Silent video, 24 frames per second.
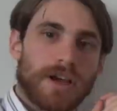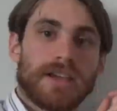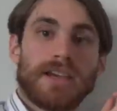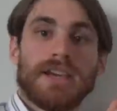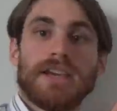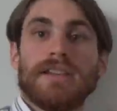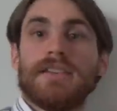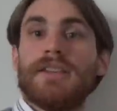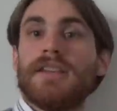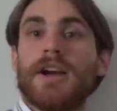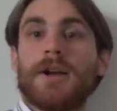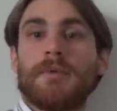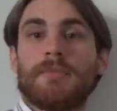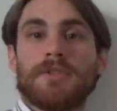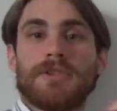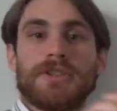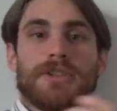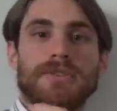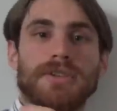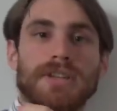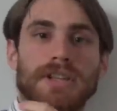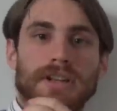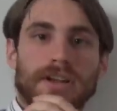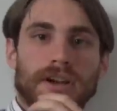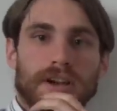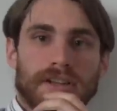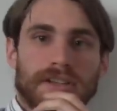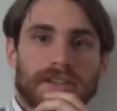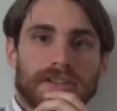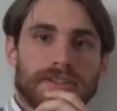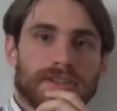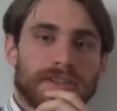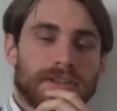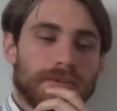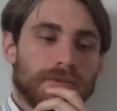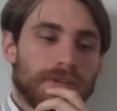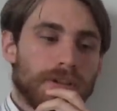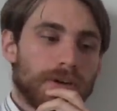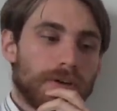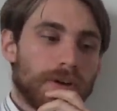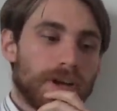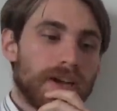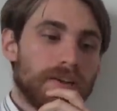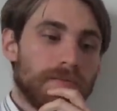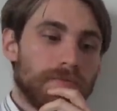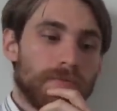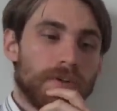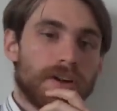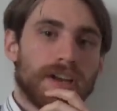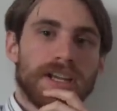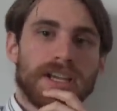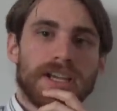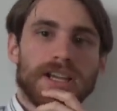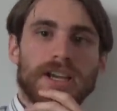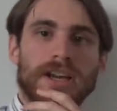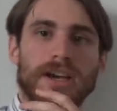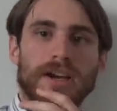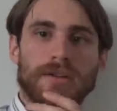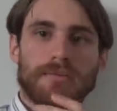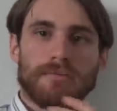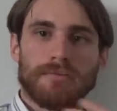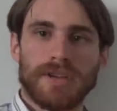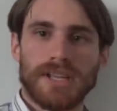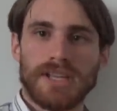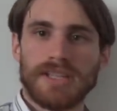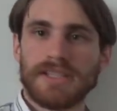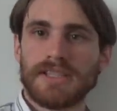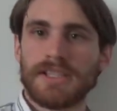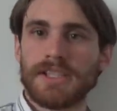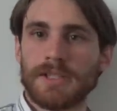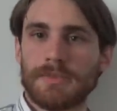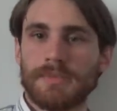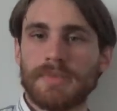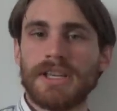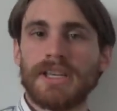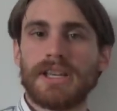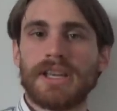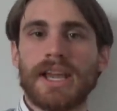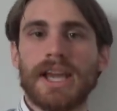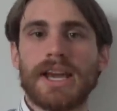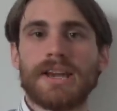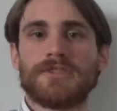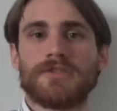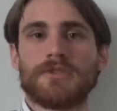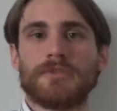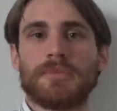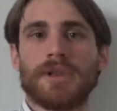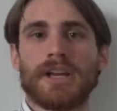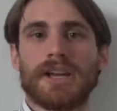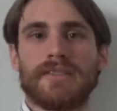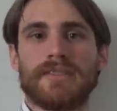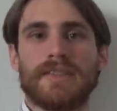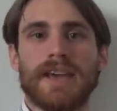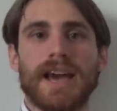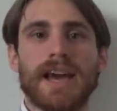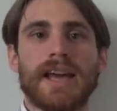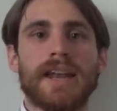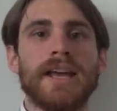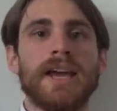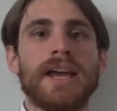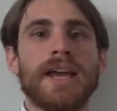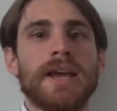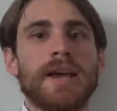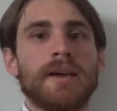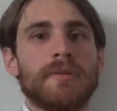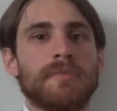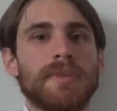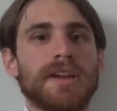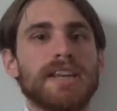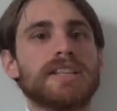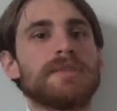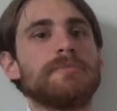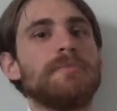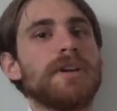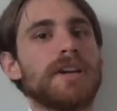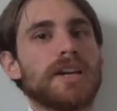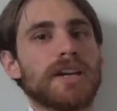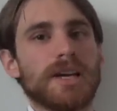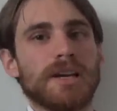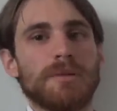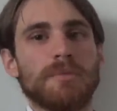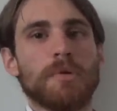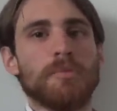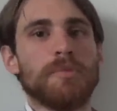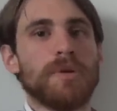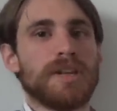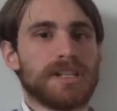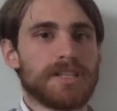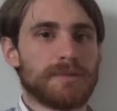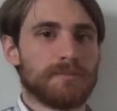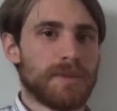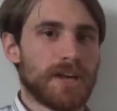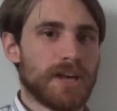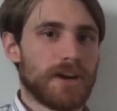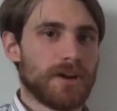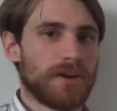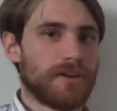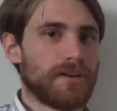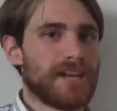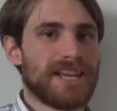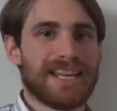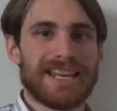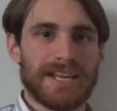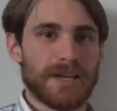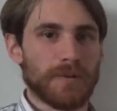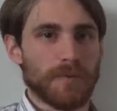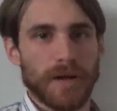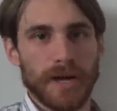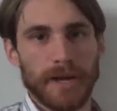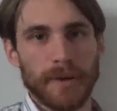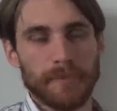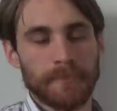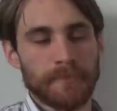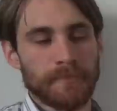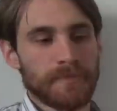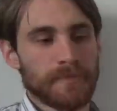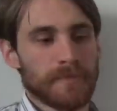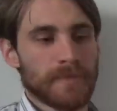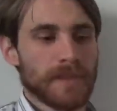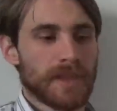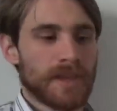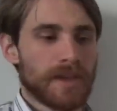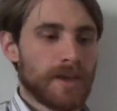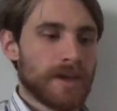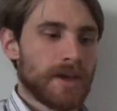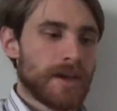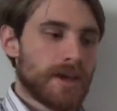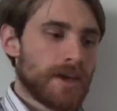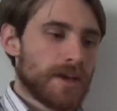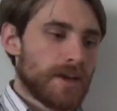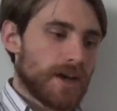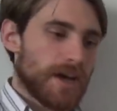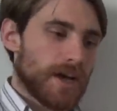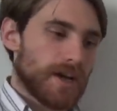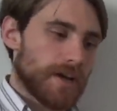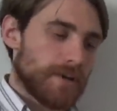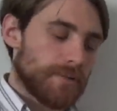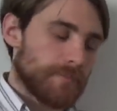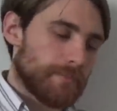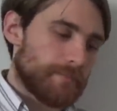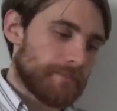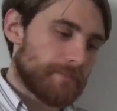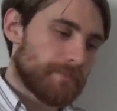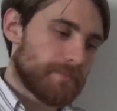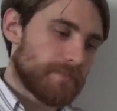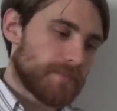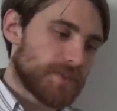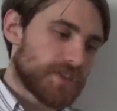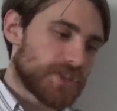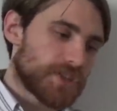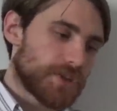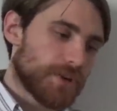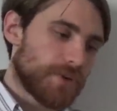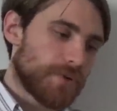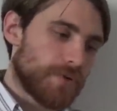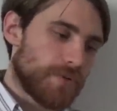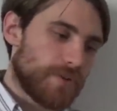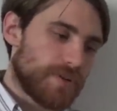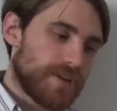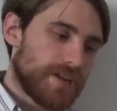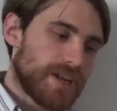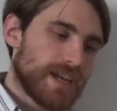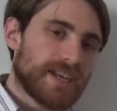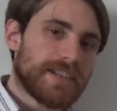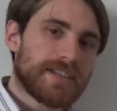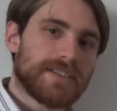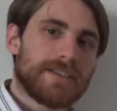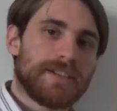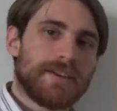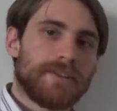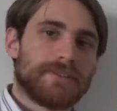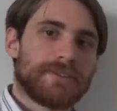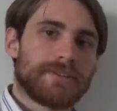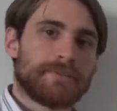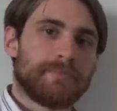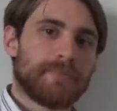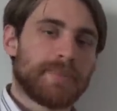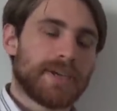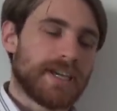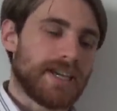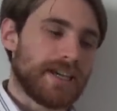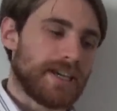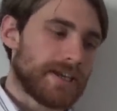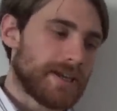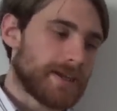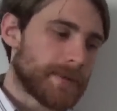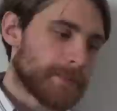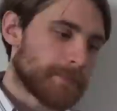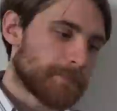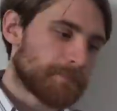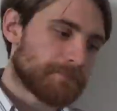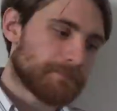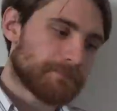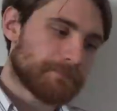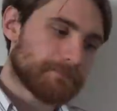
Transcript: again, the opportunity cost is so little. And running an instant speed cantrip like that makes Become Immense better anyway. Um, so next there's Peak.